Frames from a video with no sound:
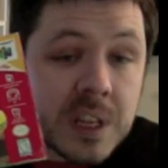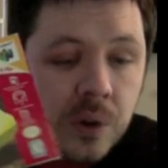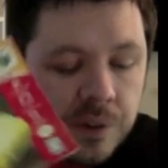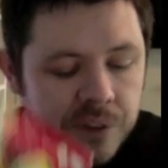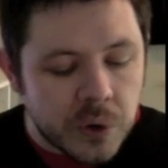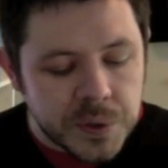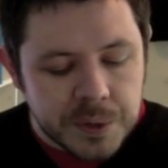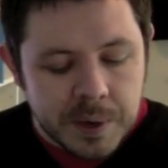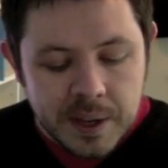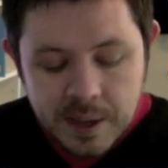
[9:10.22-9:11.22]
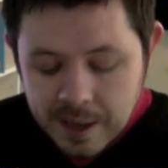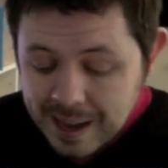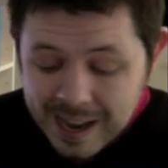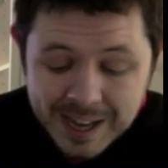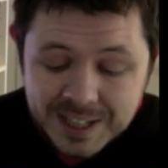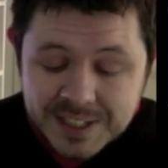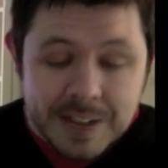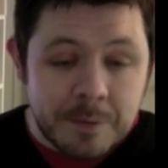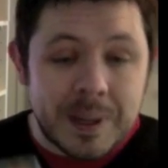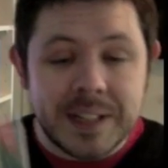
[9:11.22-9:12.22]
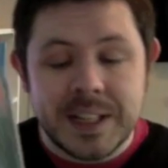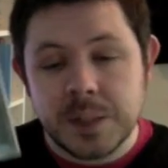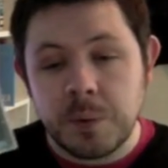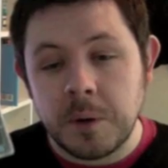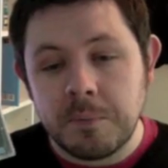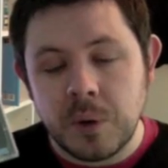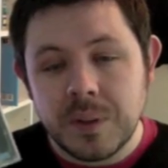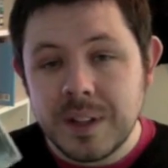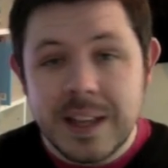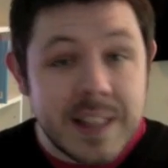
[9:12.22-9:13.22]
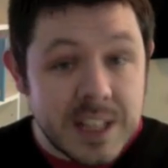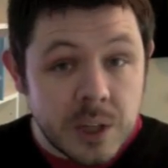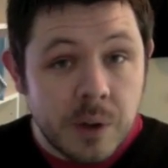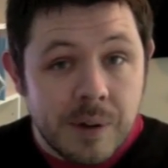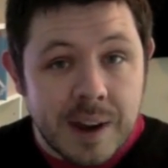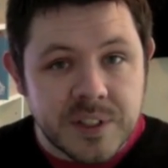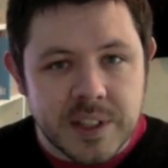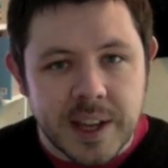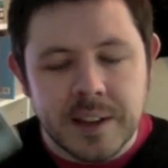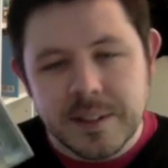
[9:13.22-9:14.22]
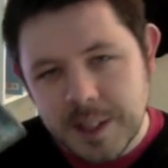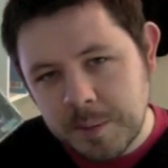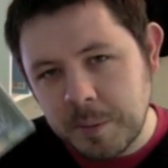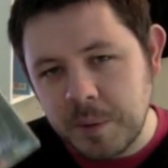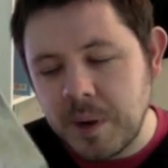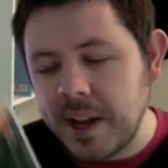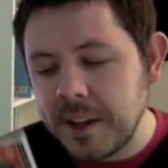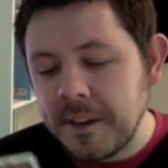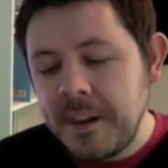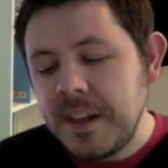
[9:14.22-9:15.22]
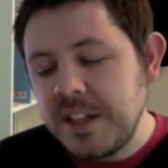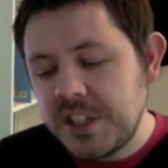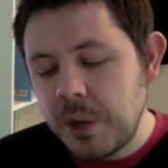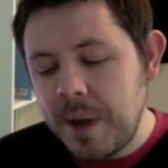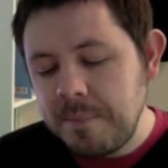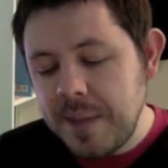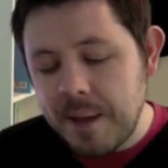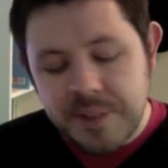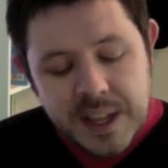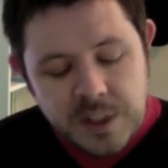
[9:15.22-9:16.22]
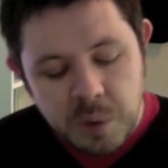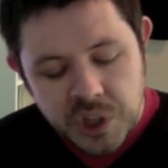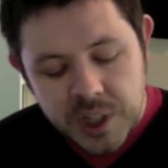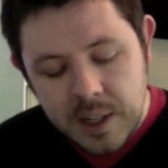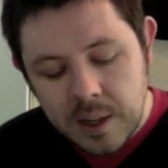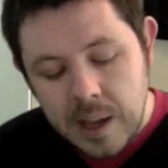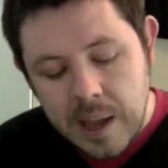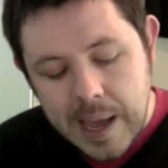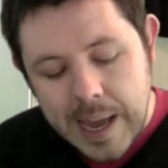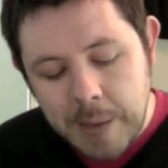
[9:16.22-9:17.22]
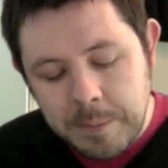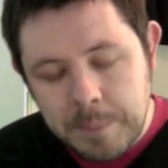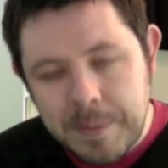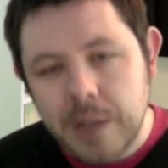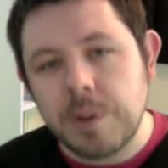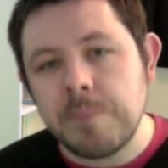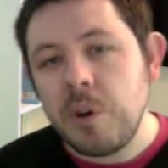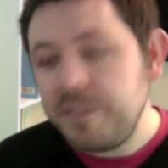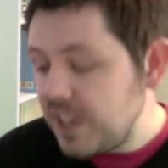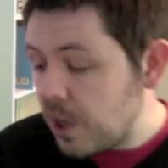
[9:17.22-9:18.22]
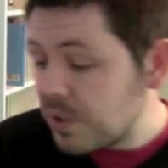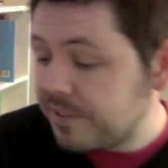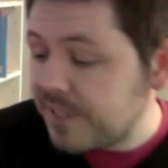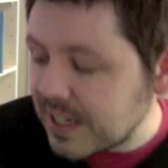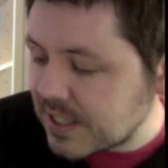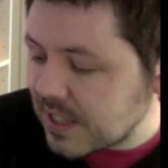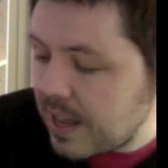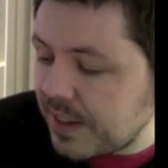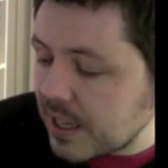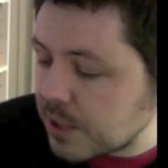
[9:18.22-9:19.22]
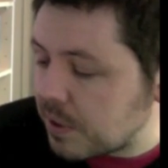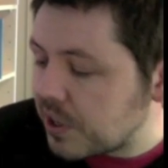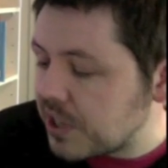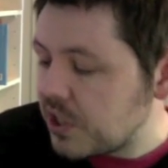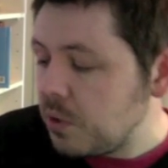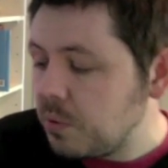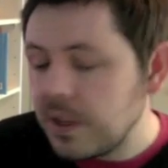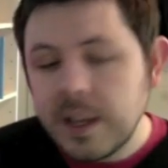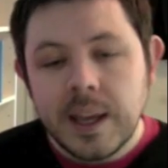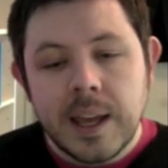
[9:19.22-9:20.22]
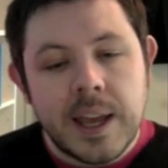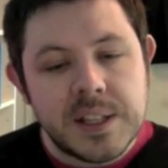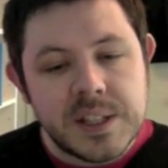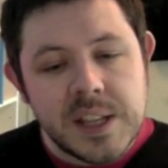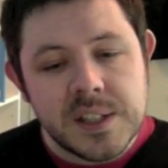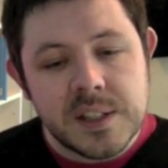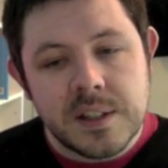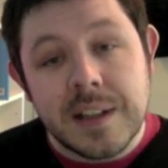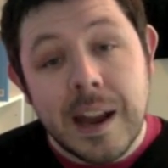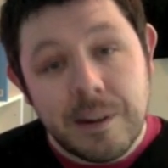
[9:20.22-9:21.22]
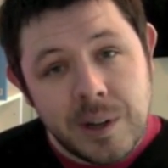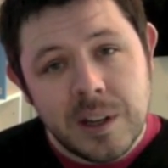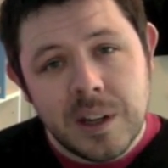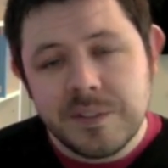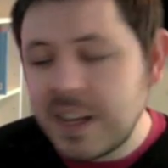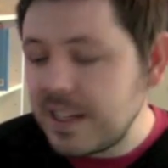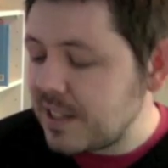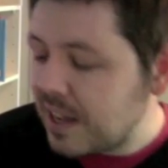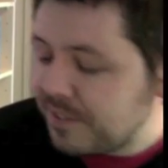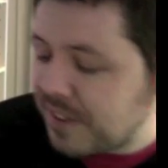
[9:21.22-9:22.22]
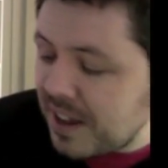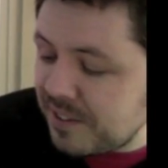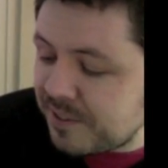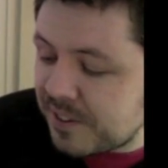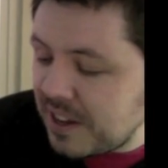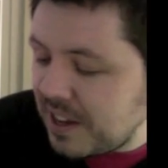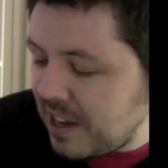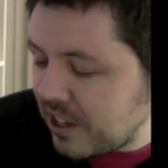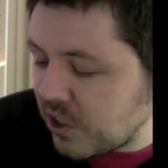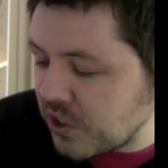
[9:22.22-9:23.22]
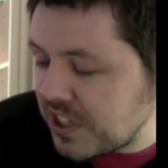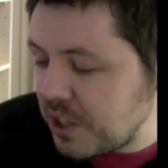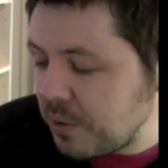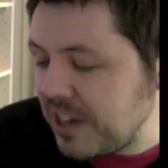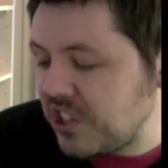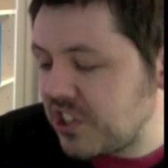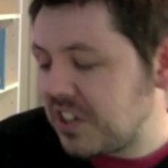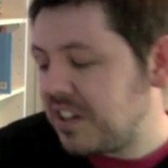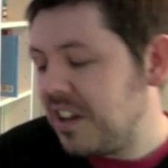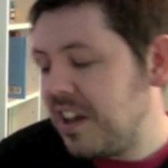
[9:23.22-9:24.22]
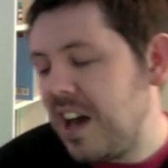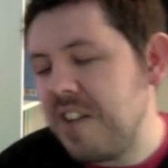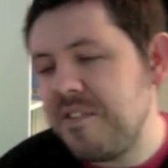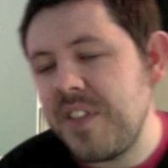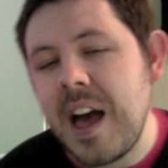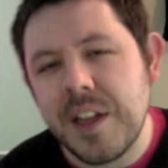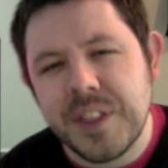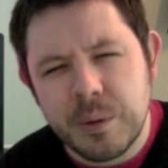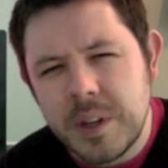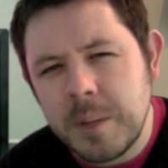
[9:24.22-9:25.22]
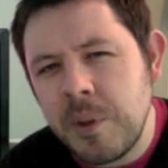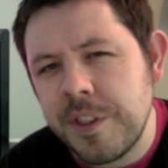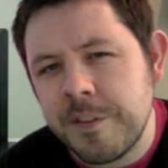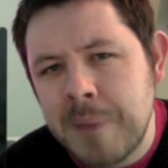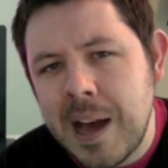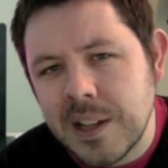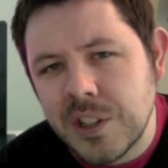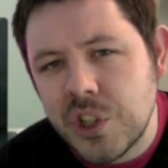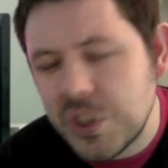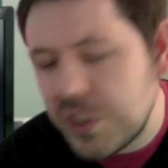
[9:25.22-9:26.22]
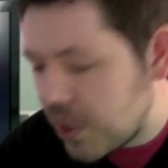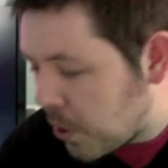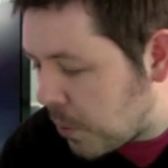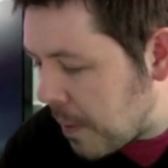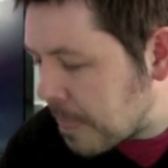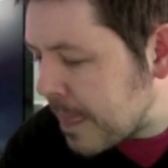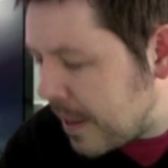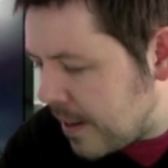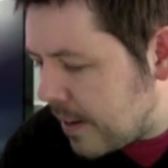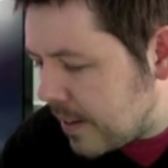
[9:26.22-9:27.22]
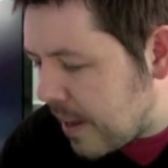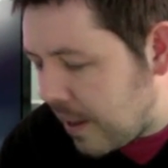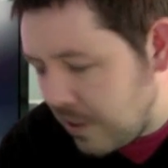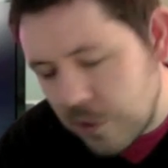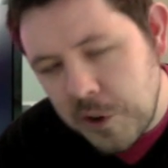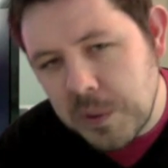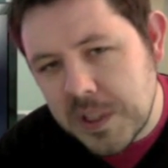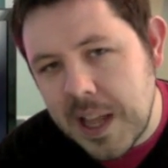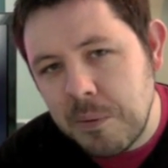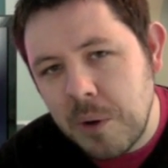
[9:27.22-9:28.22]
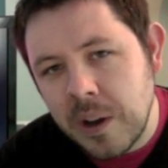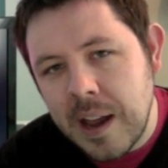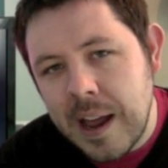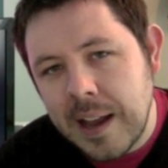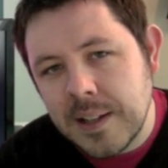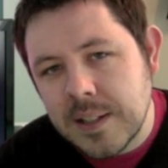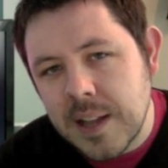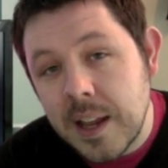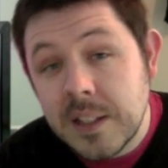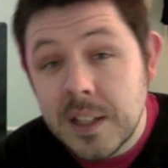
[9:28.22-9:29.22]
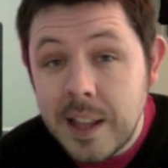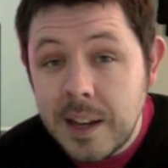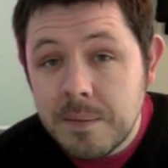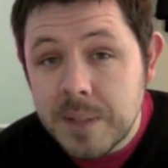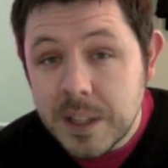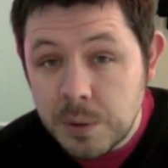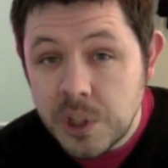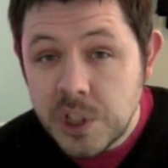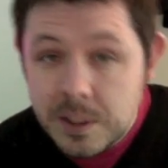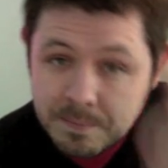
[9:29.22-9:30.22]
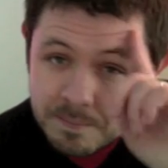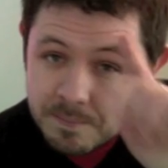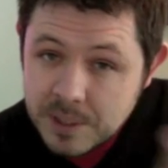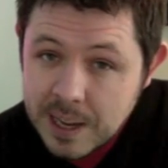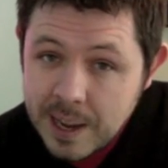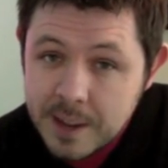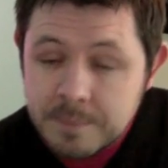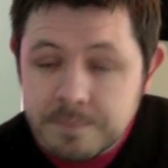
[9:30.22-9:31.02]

looking forward to it. And I still haven't played this one, but this only arrived today, so that's probably why. So, yeah, thanks for watching, and I'll be back with more videos. In fact, the next one I'm going to do is this, The Diary of 1995, the continuation of that. I think we're in the month of March, so, yeah, look forward to that one. And until then, thanks for watching. See you later.